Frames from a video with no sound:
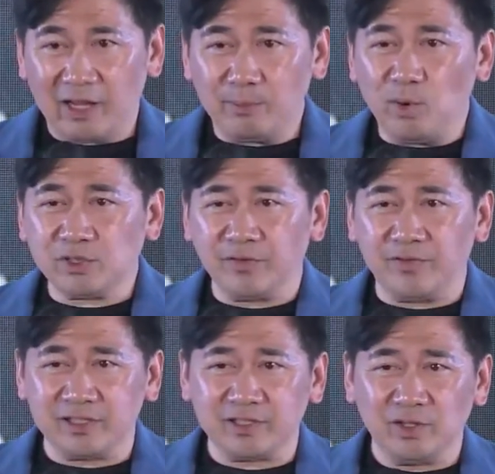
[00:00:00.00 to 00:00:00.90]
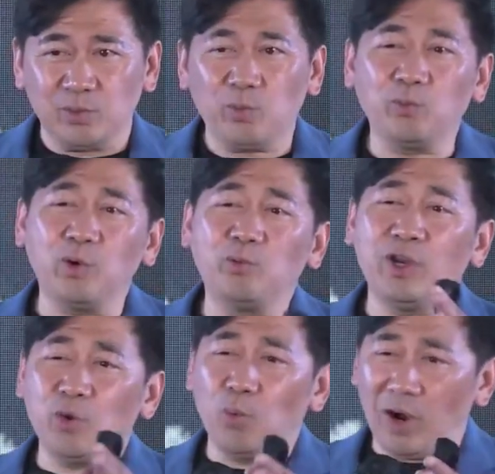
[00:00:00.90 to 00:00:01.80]
Like most of us, when we
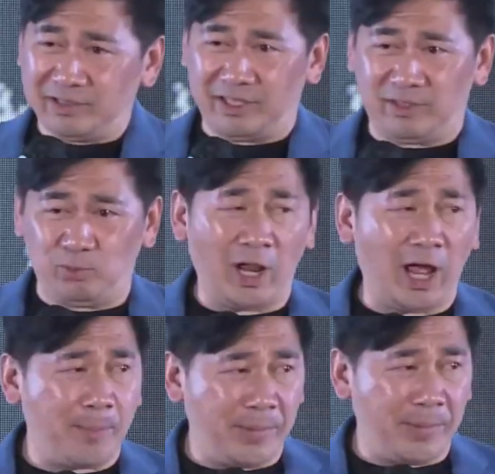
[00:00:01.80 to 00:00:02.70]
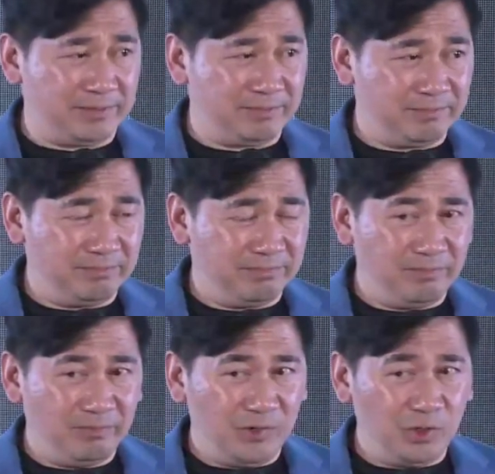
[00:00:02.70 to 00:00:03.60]
really want it, what happens?
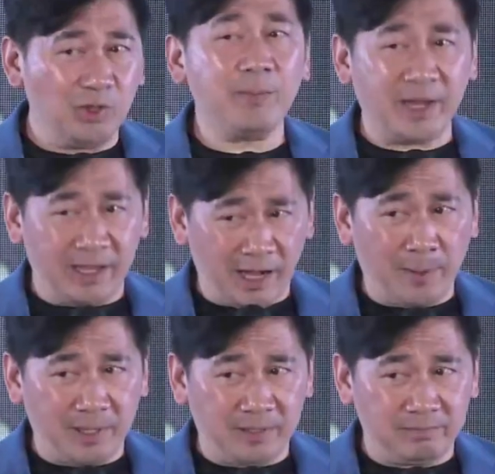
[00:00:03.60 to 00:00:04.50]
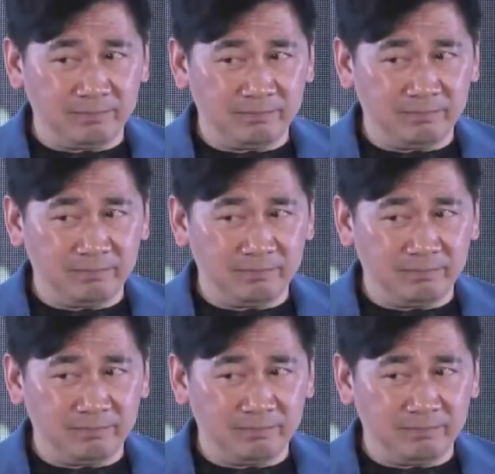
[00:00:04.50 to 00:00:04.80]
You can make it happen.